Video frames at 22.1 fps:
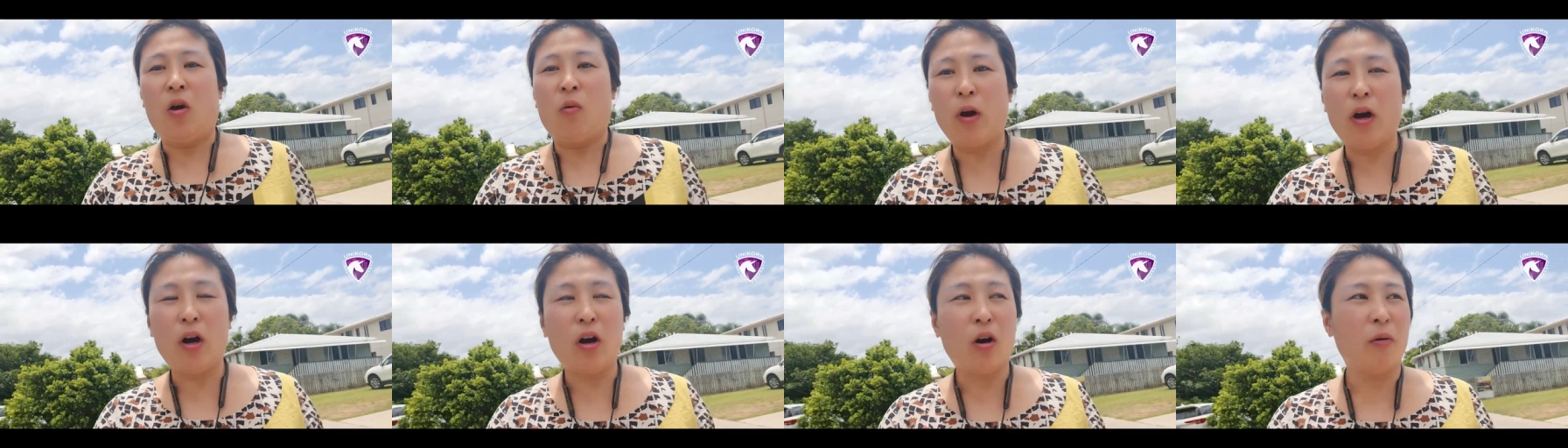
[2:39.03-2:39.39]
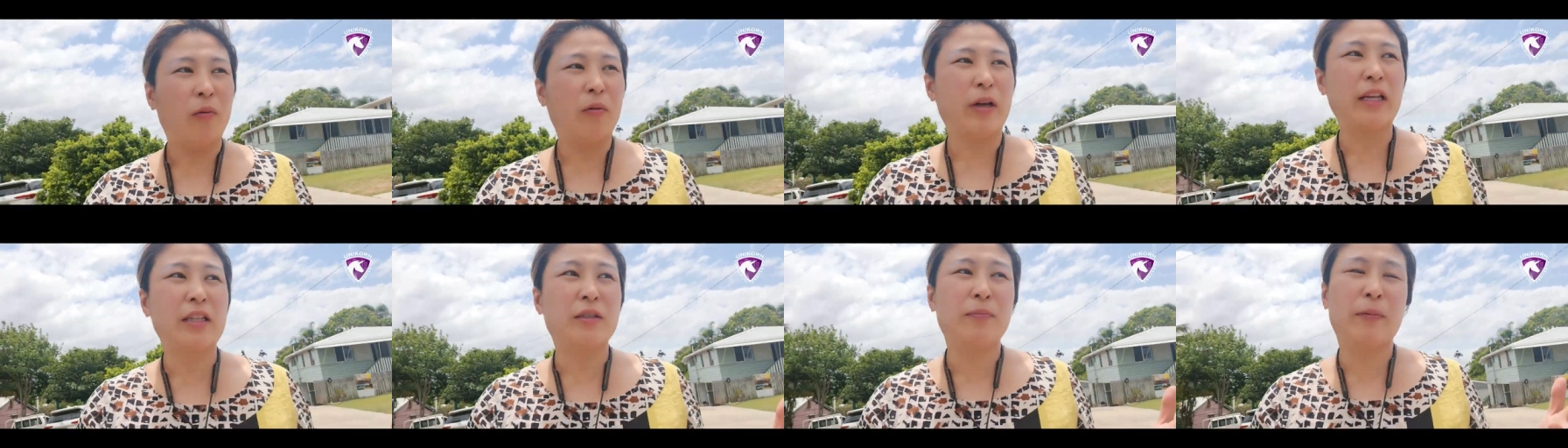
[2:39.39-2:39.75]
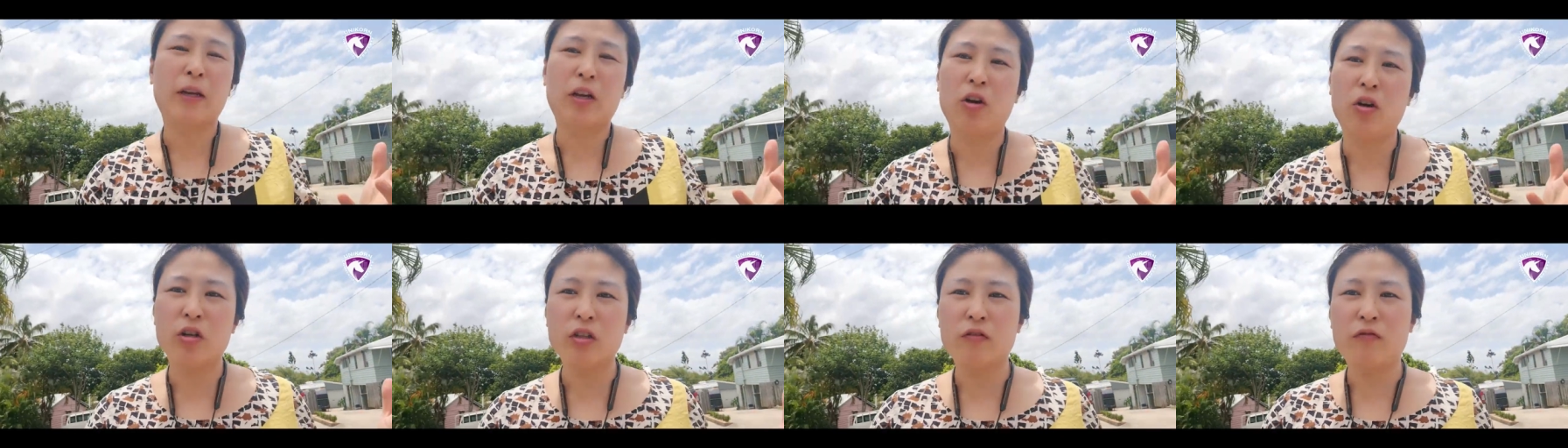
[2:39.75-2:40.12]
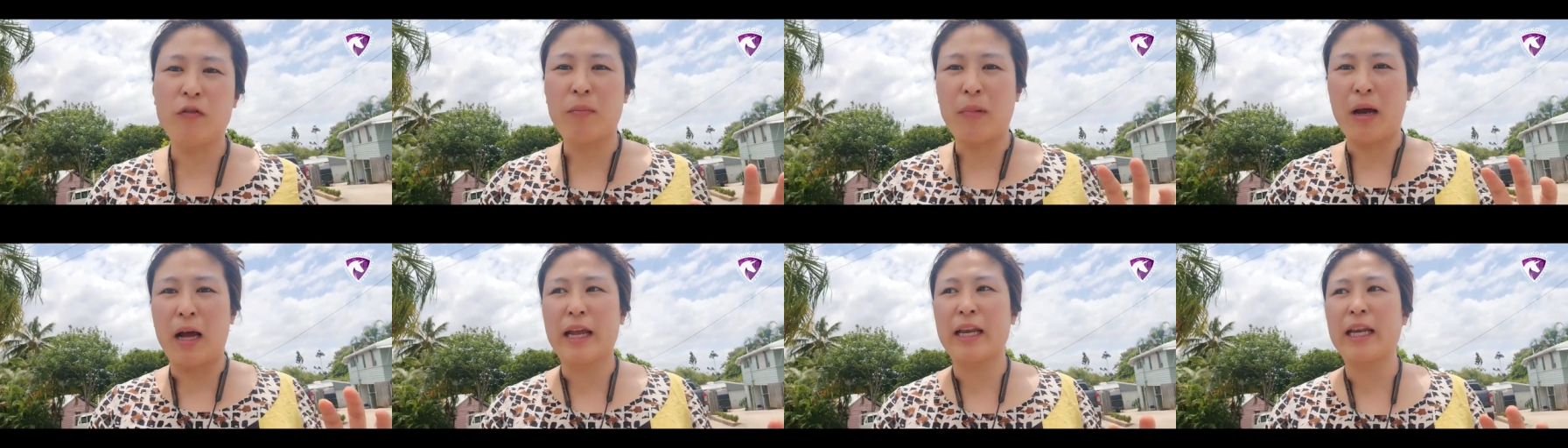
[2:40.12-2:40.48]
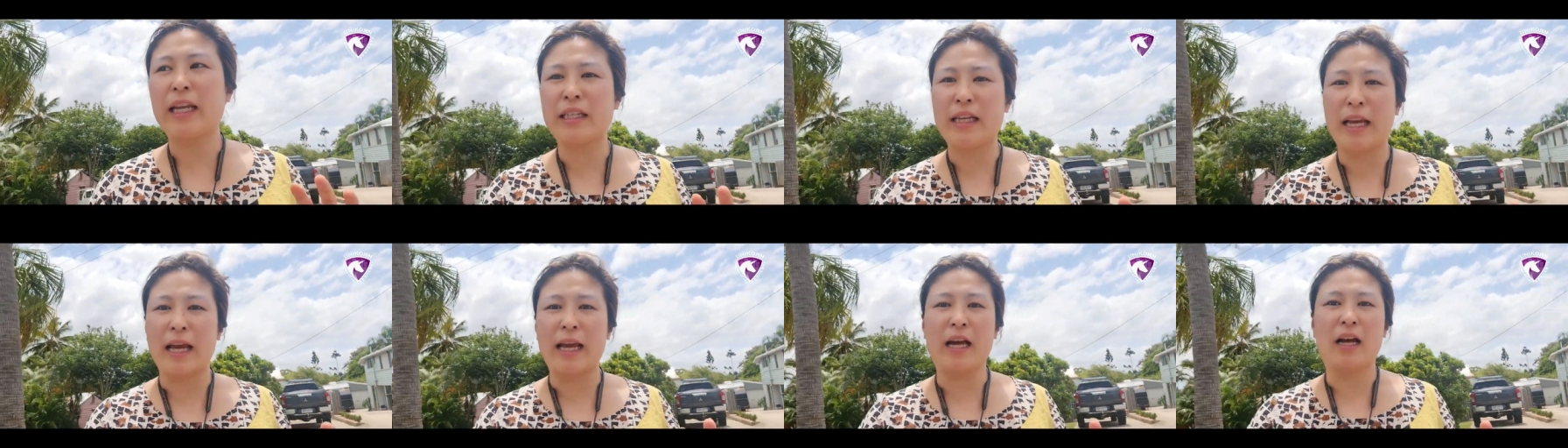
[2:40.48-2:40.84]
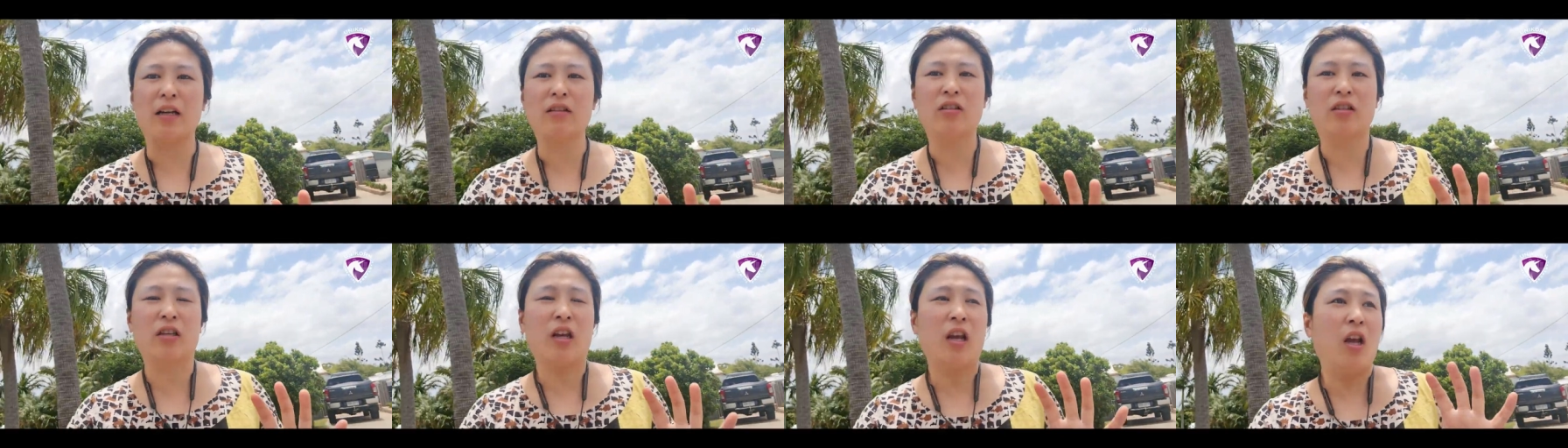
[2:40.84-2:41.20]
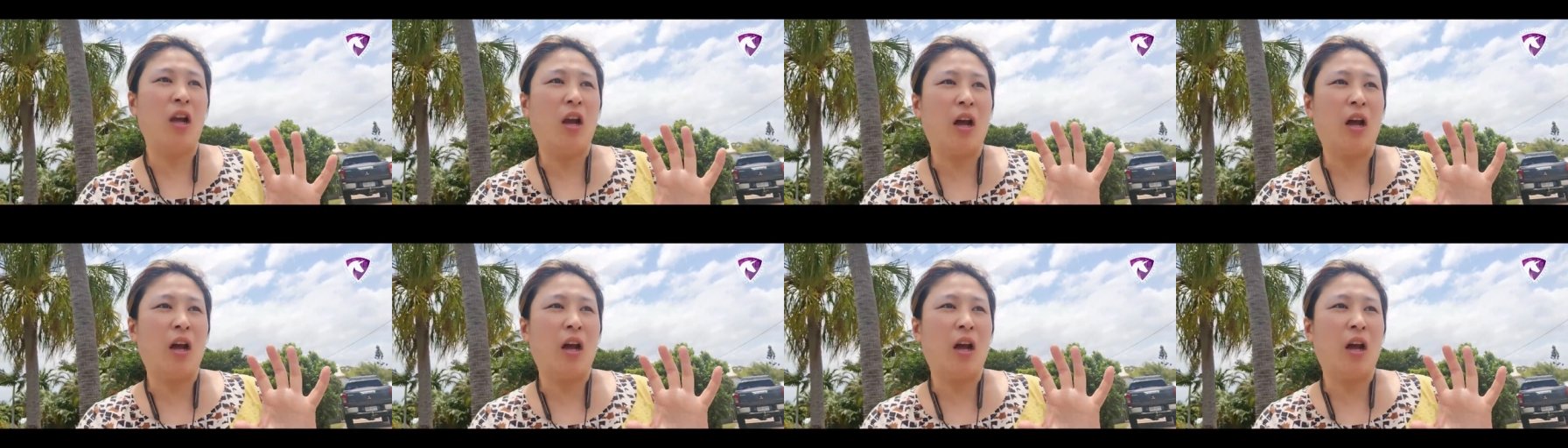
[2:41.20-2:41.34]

Well, it's because the mining towns,